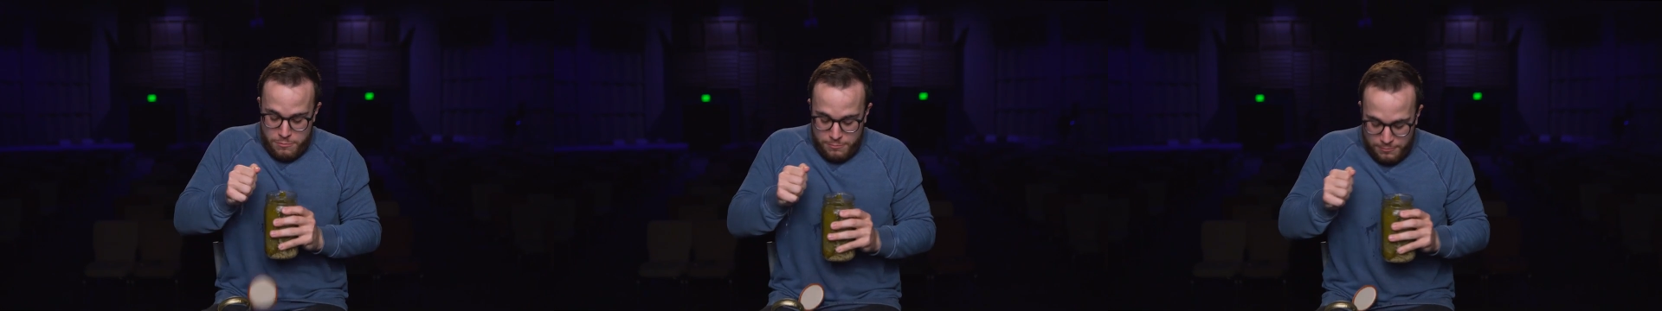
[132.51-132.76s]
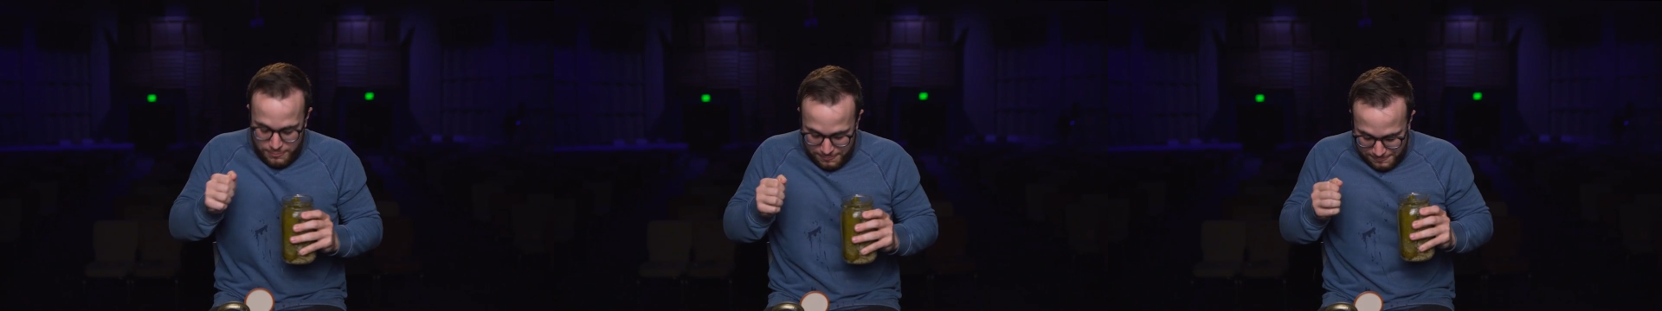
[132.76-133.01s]

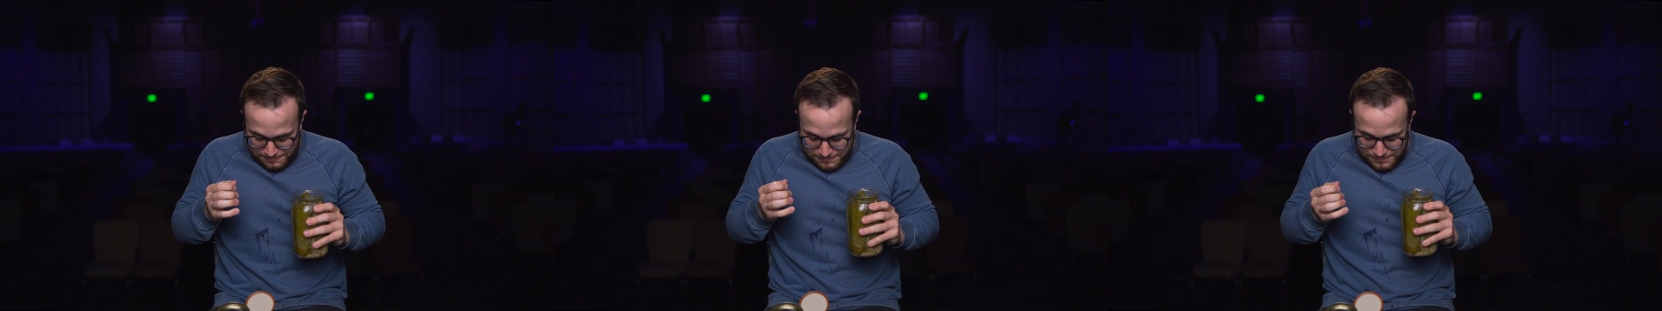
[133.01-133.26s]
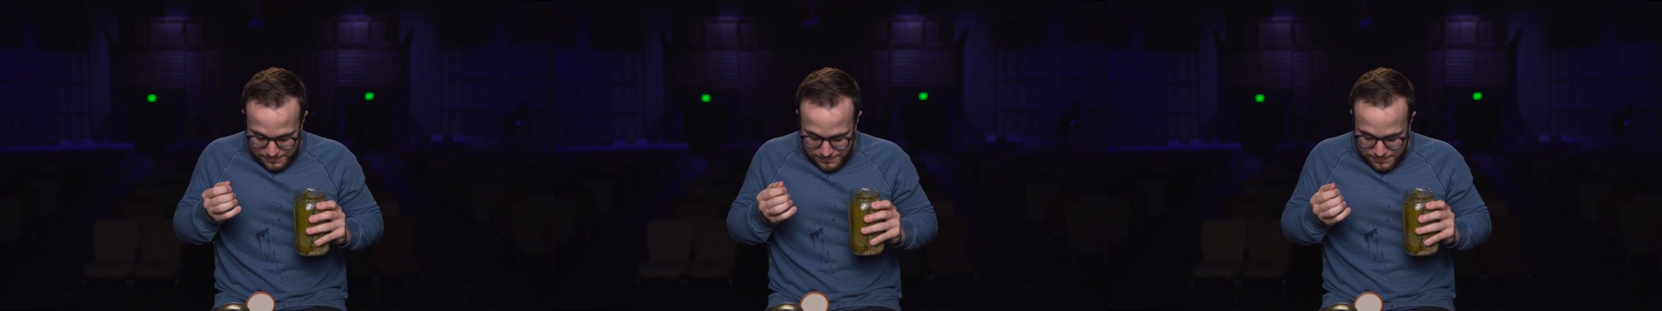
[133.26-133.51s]

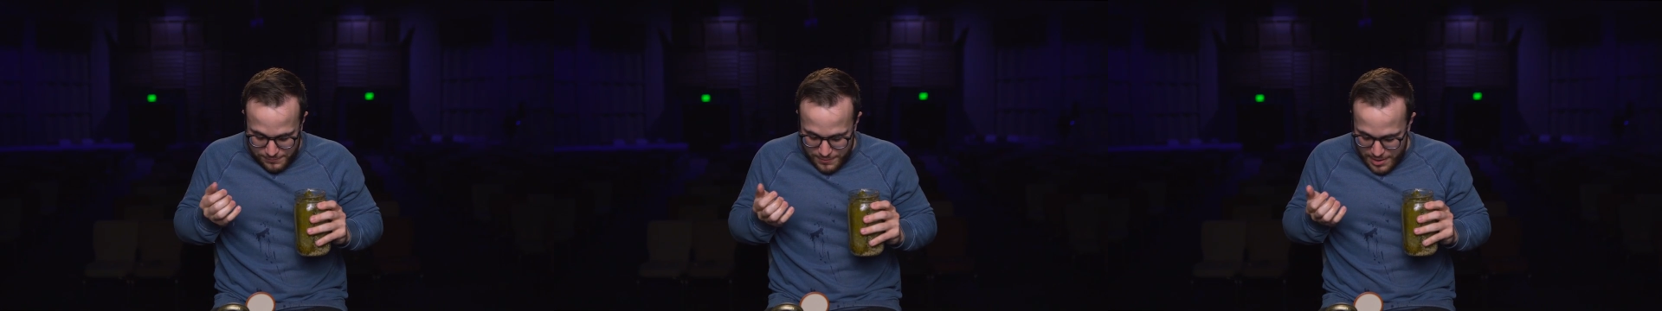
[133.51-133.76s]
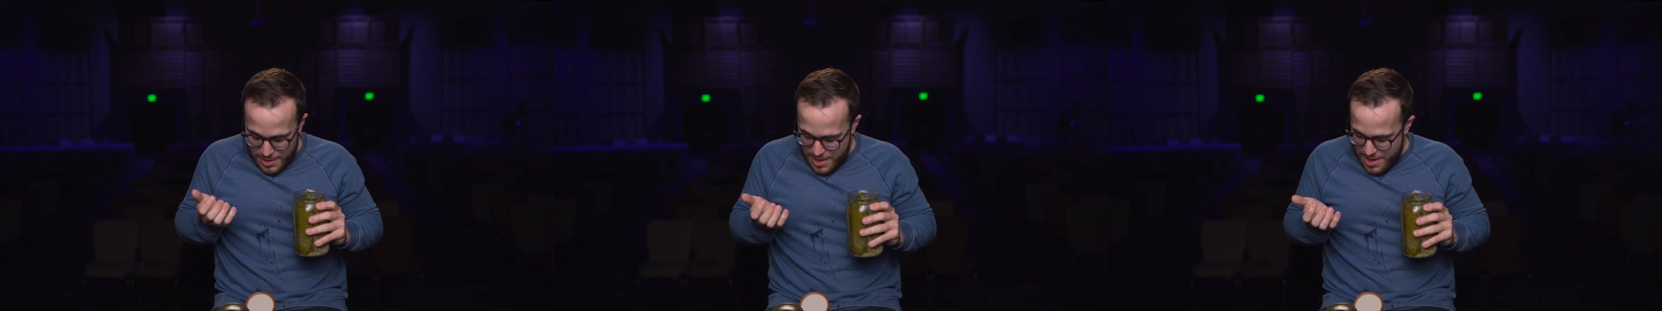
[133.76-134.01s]

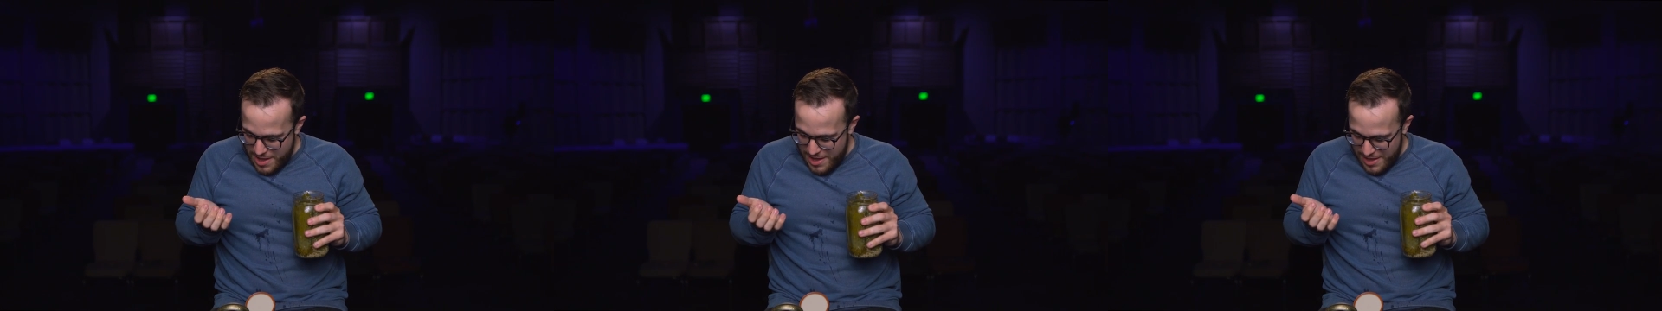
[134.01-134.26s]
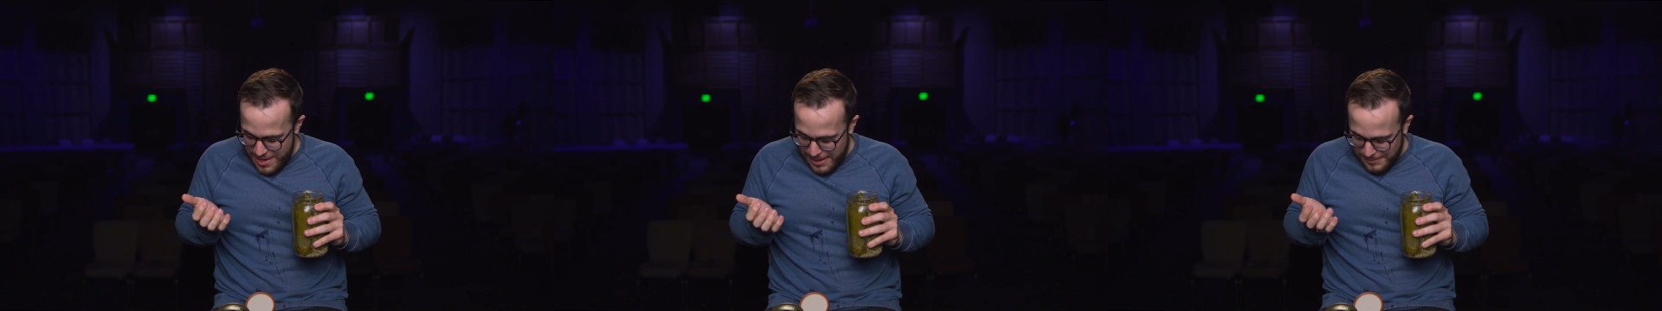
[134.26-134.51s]

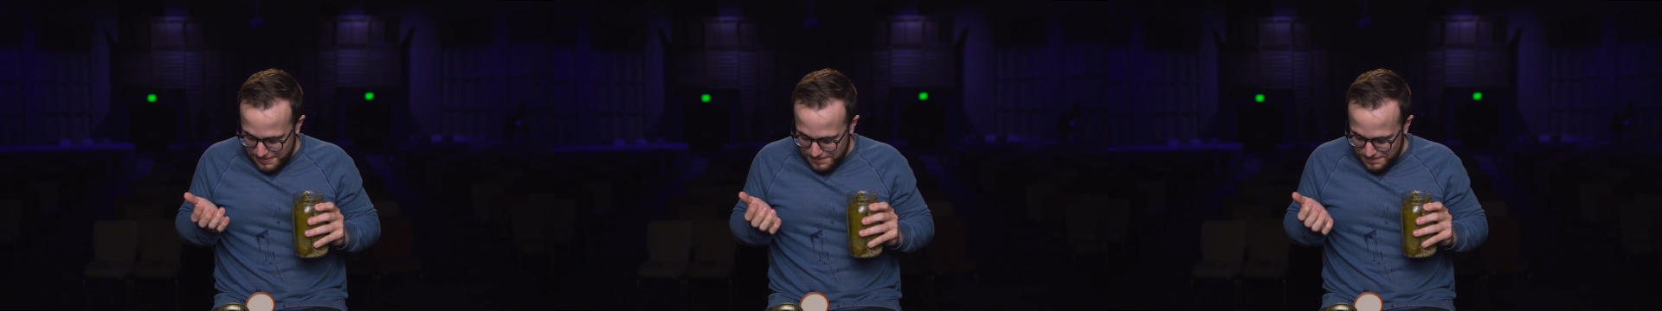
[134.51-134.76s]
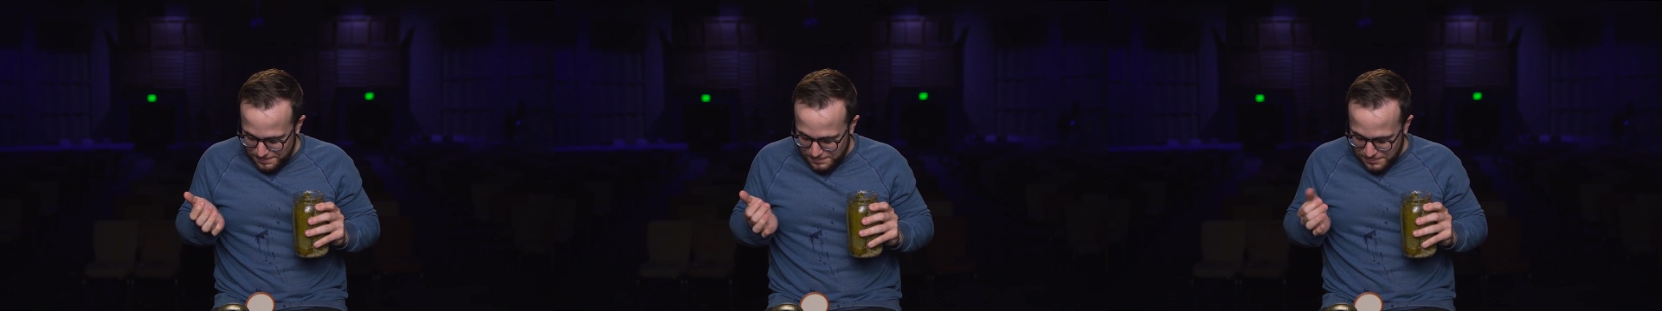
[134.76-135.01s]

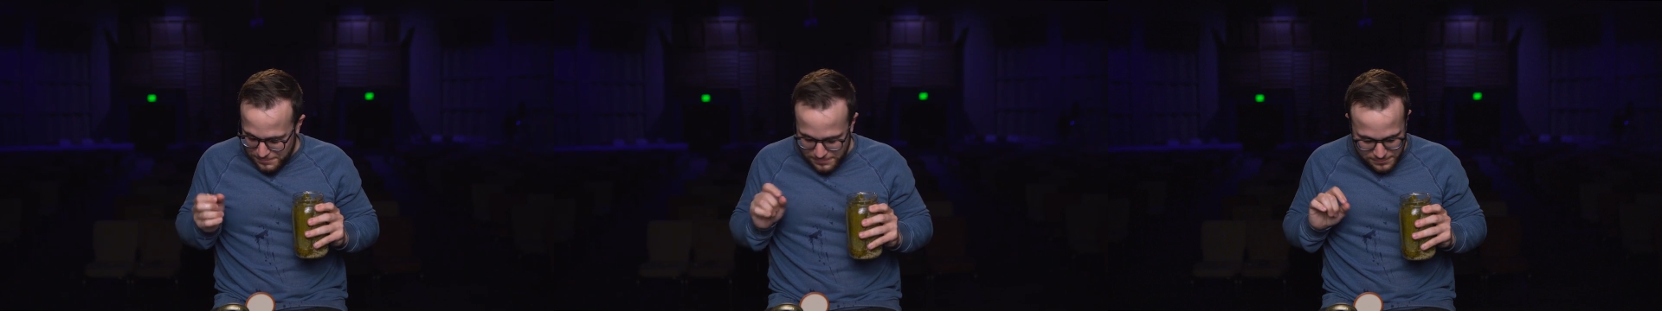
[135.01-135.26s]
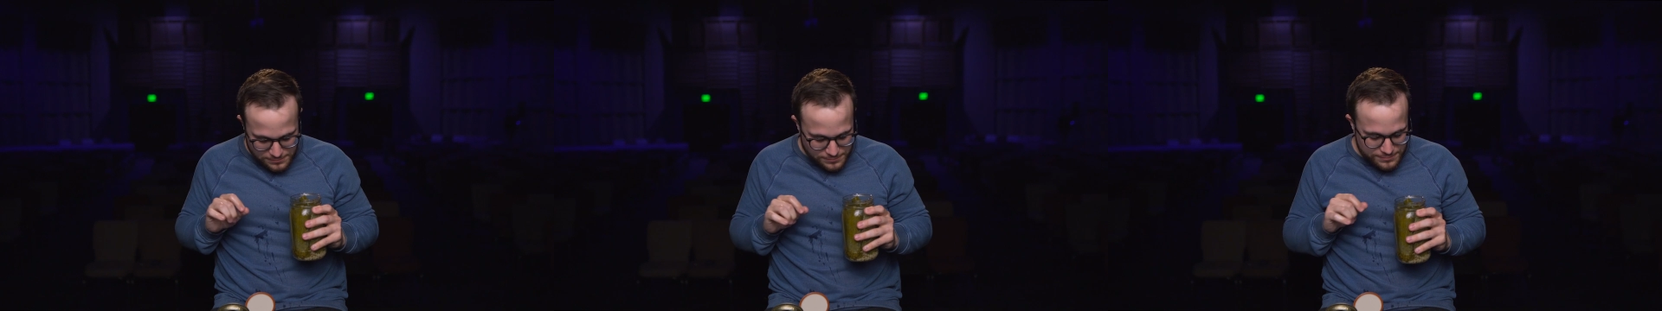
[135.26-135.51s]
No one is speaking in this clip.